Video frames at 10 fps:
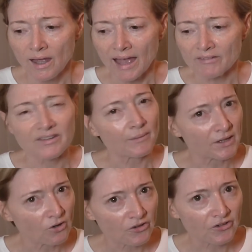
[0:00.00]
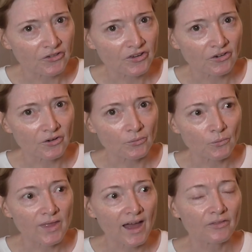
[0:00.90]
having something nice to sit on,
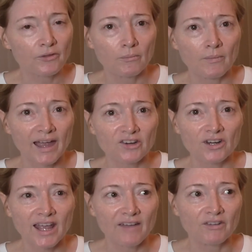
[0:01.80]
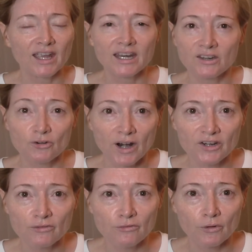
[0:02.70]
without them actually having any
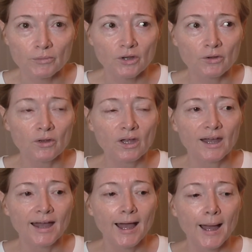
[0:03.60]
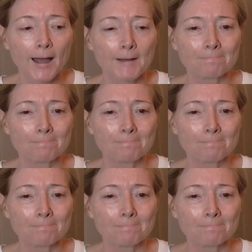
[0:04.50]
interaction from you.